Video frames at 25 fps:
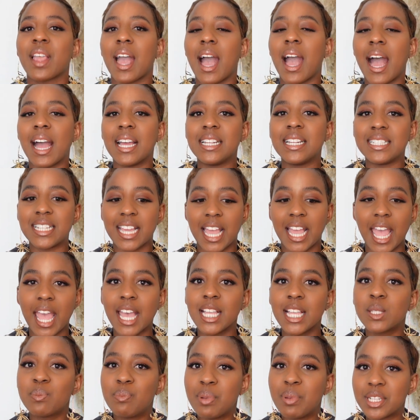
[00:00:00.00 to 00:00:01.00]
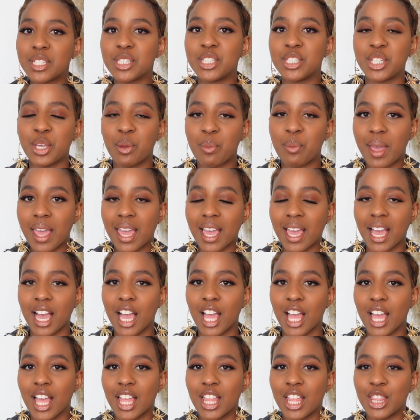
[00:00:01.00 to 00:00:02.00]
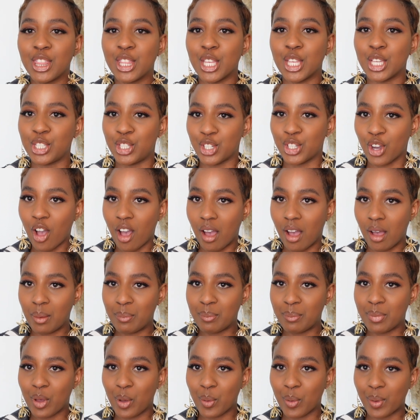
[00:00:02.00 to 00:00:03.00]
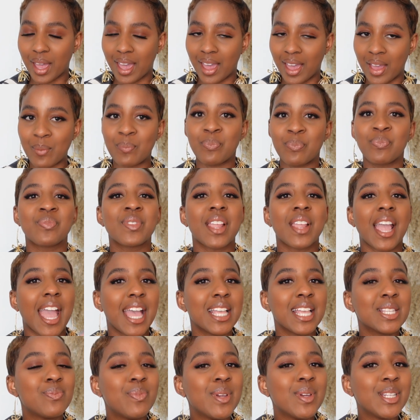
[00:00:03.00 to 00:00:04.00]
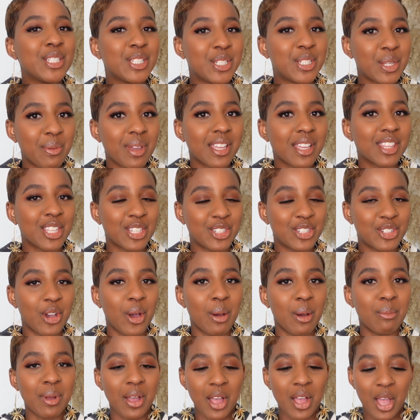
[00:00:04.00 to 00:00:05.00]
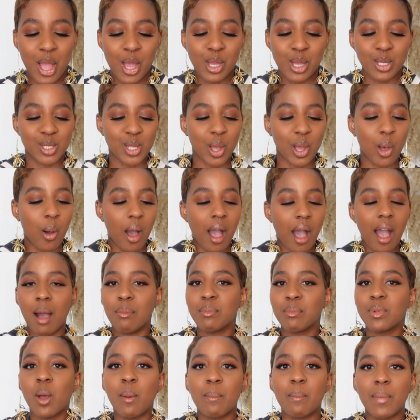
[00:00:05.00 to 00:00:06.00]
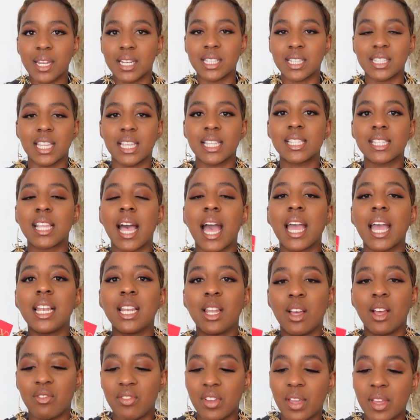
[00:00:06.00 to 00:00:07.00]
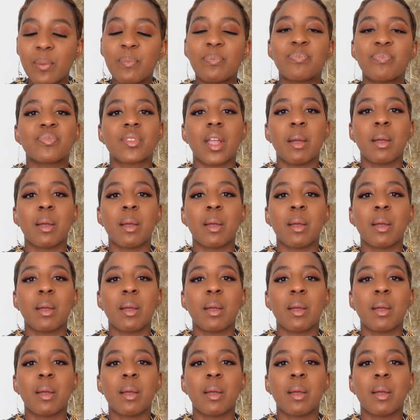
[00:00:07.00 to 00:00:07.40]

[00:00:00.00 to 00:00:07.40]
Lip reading: and it's been doing the job, okay? It's been doing the job. So I'm not mad at this. I love it.